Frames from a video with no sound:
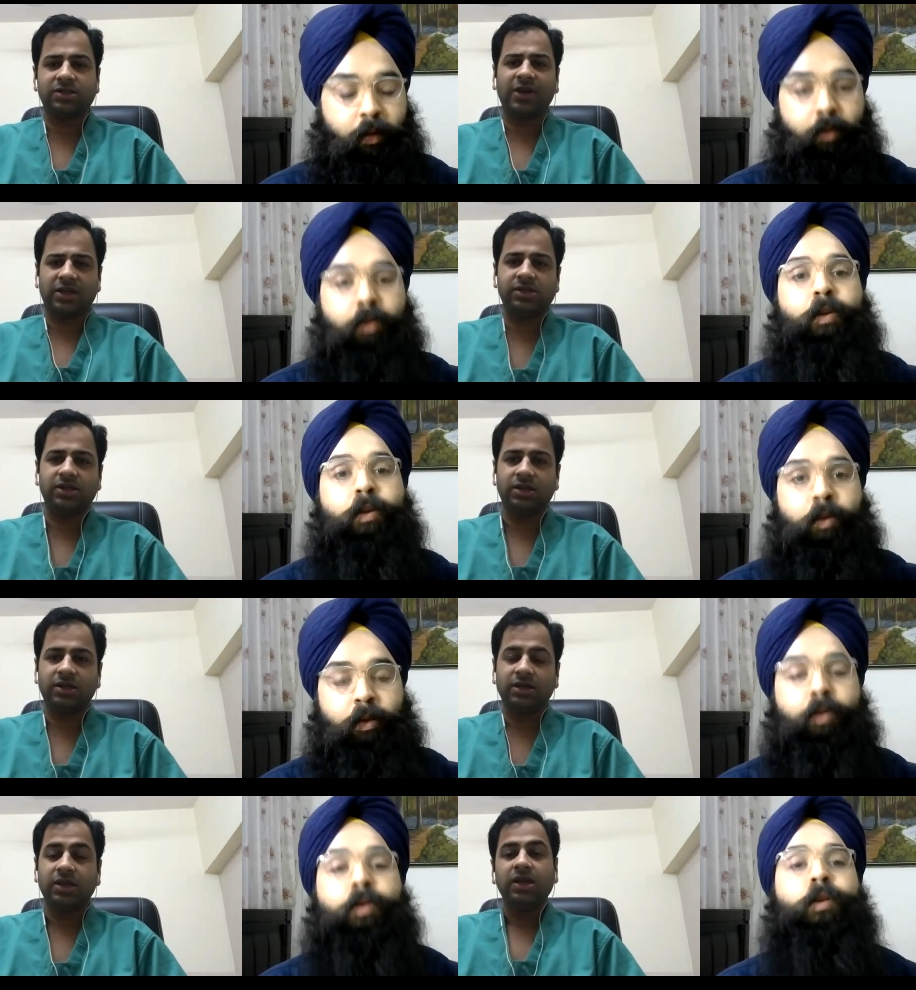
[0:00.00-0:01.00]
Speaker 1: vaccine.
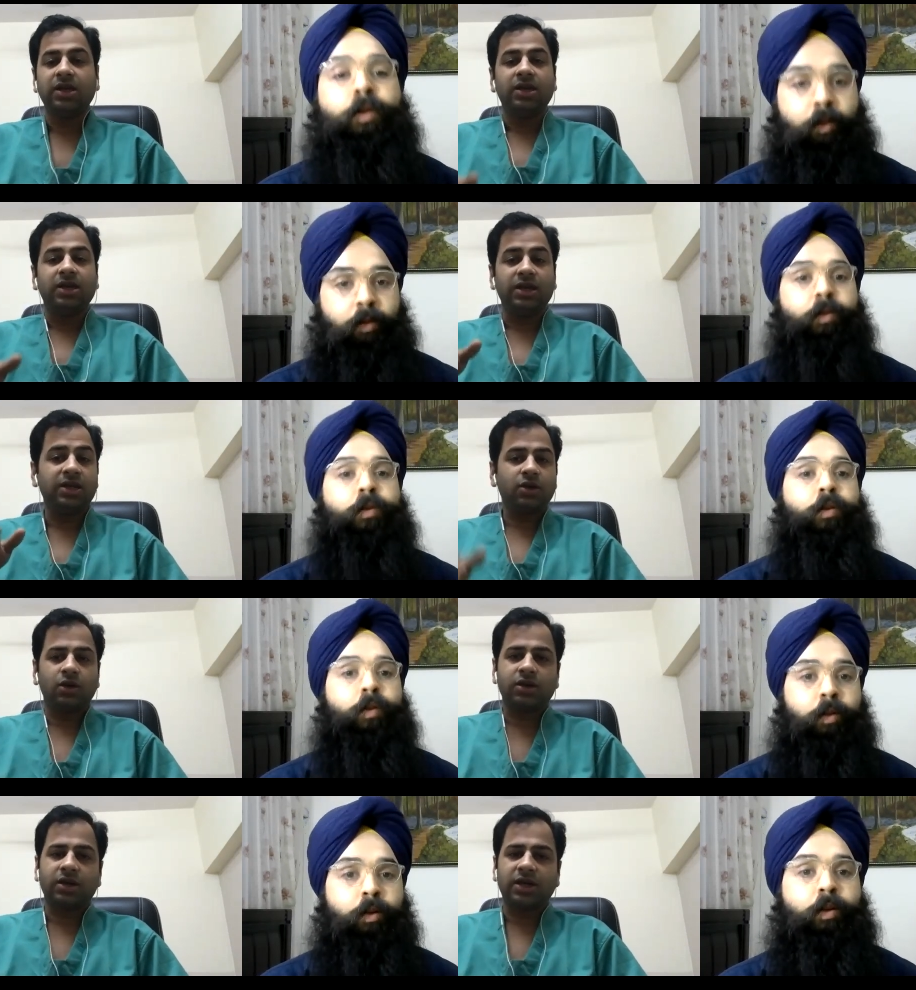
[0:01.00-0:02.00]
In
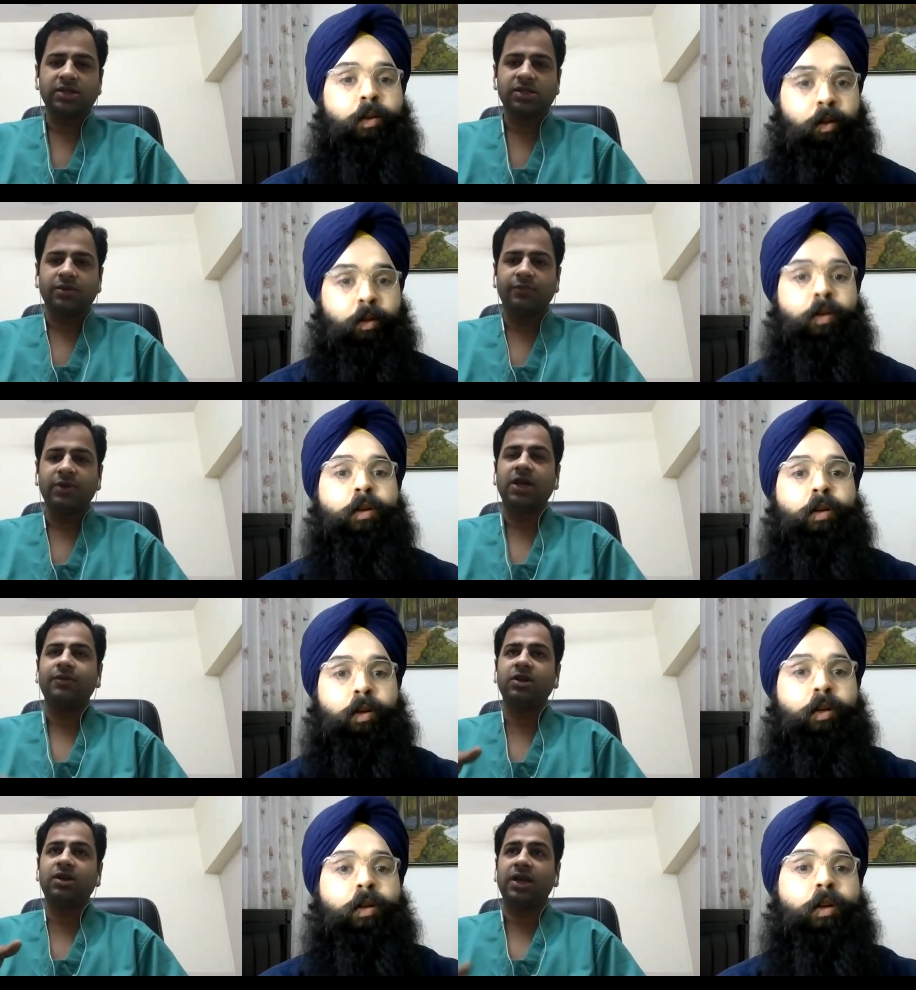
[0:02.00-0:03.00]
contrast, we have
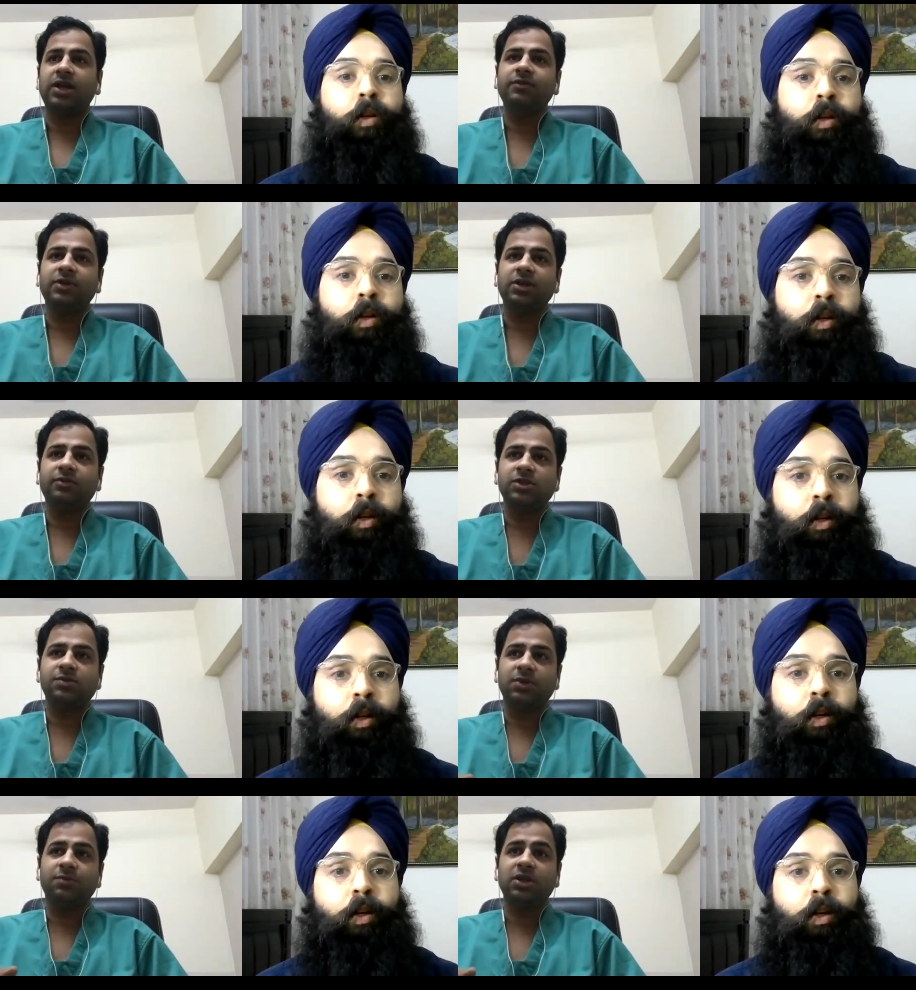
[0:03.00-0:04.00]
a drive in which
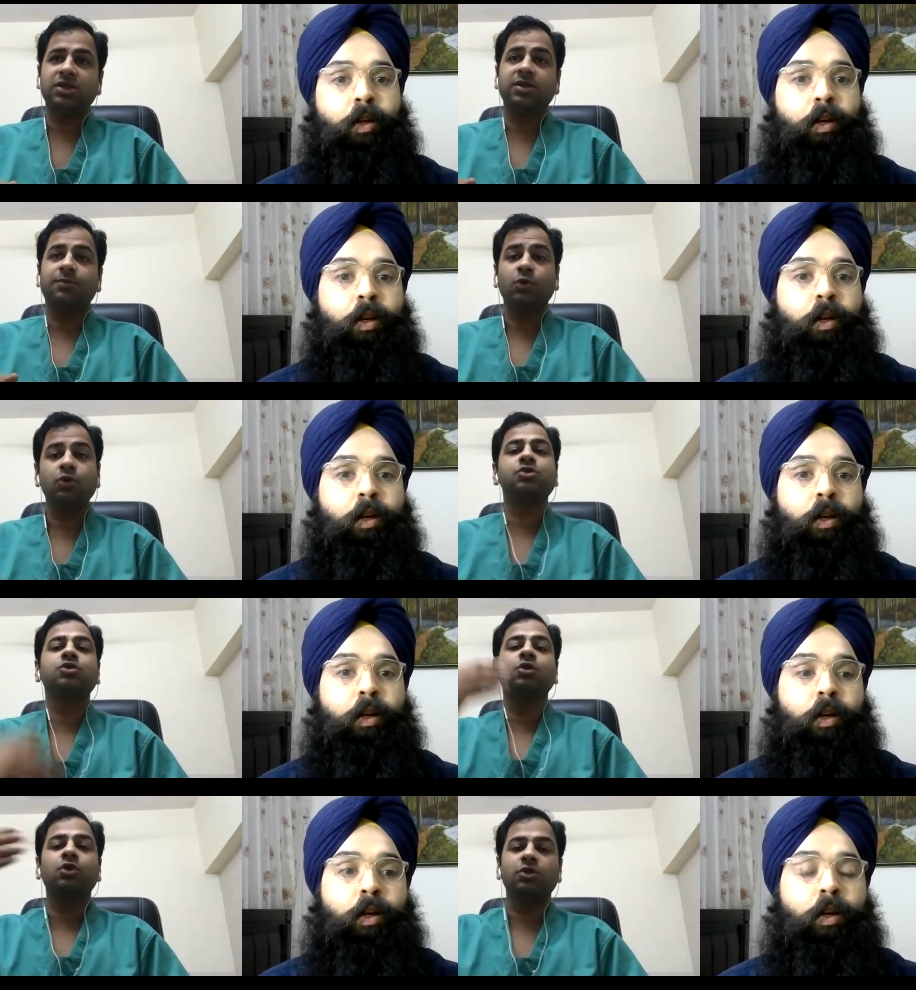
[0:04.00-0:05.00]
people are supposed
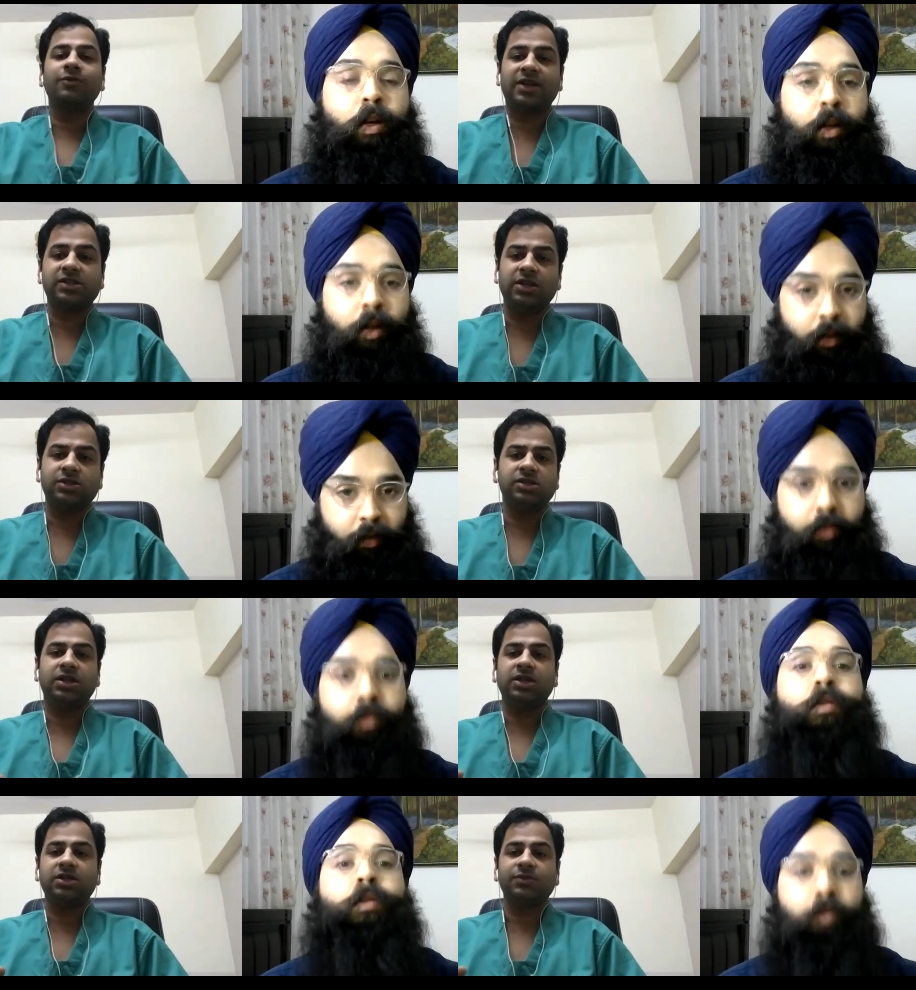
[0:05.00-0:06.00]
to go to vaccination
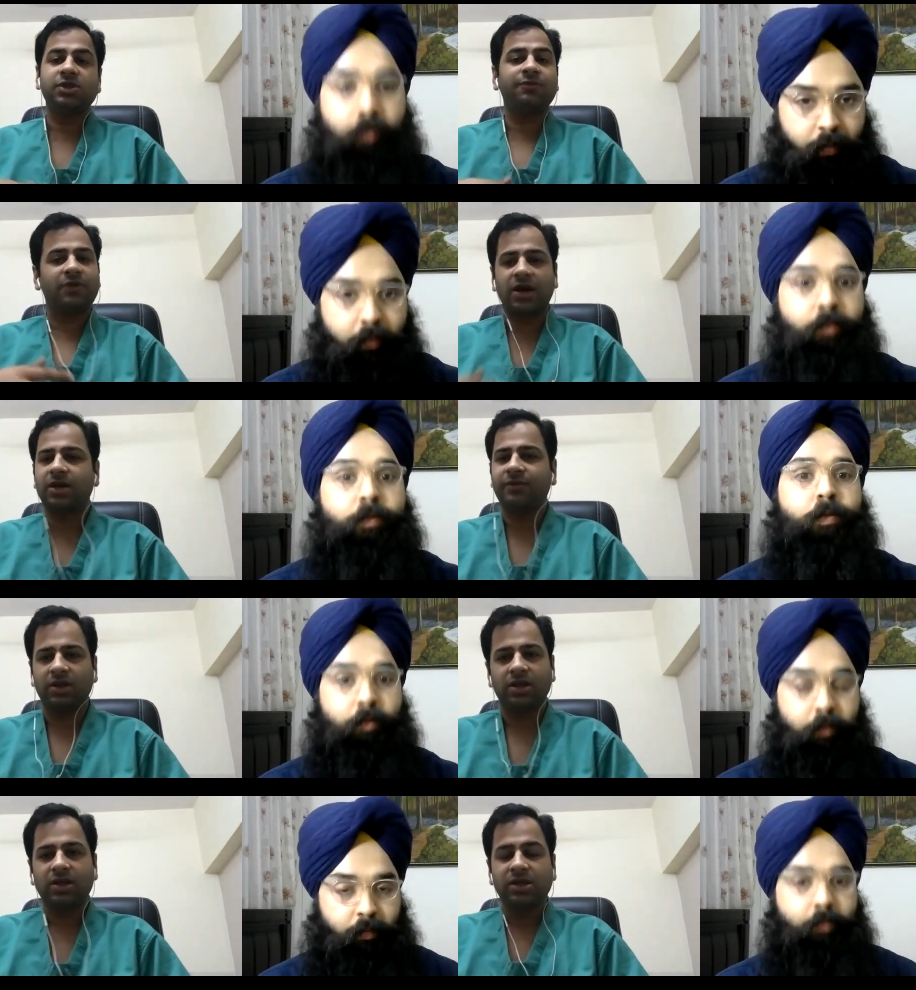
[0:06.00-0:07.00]
centers which are far away.
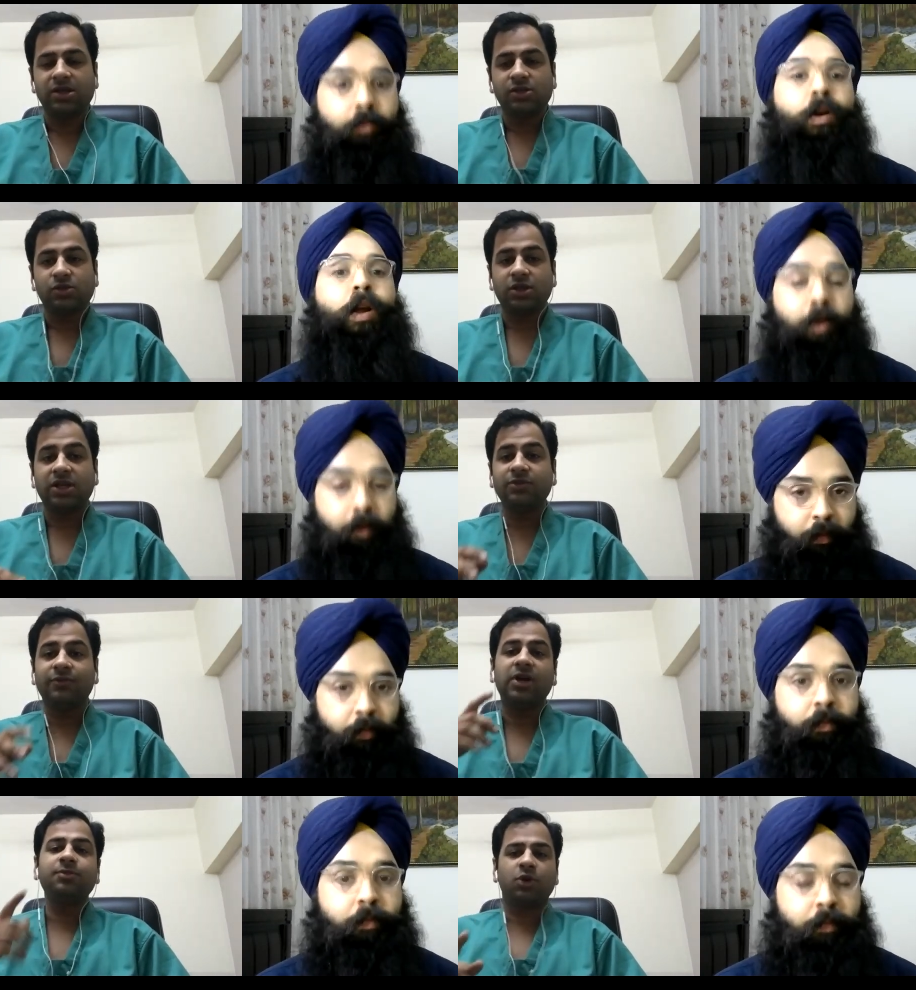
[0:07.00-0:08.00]
So that is
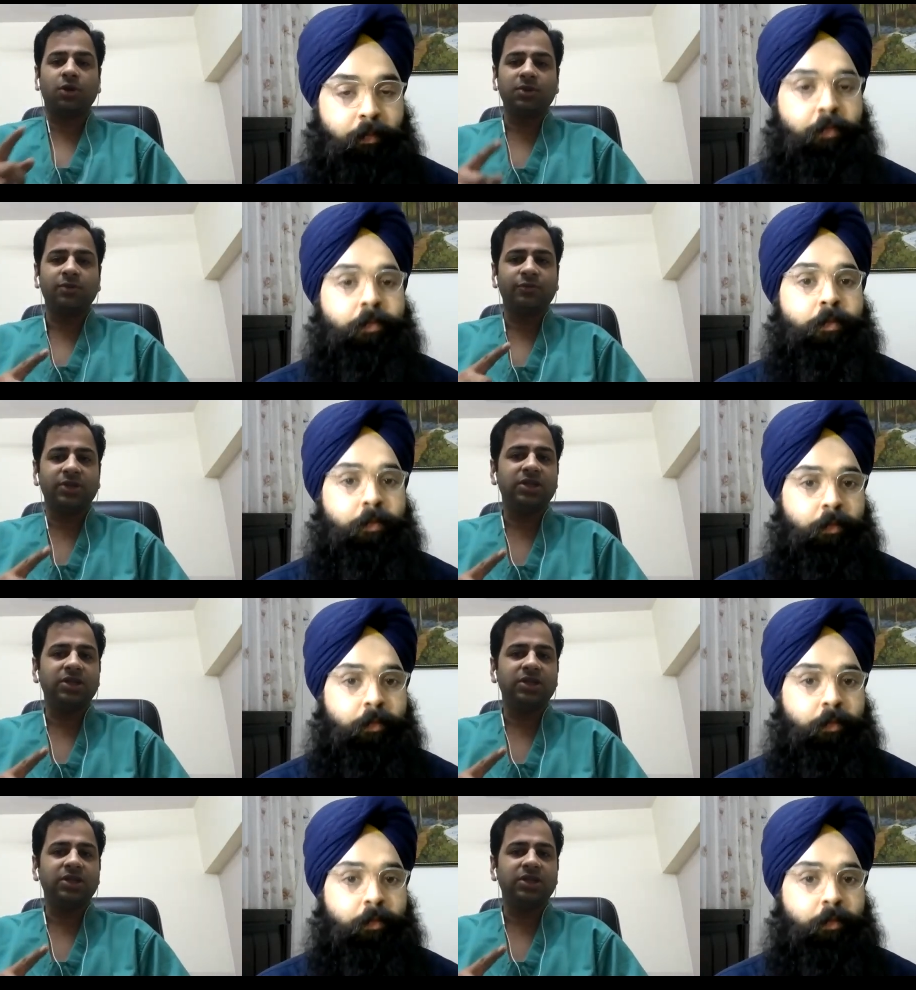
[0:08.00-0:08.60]
one problem with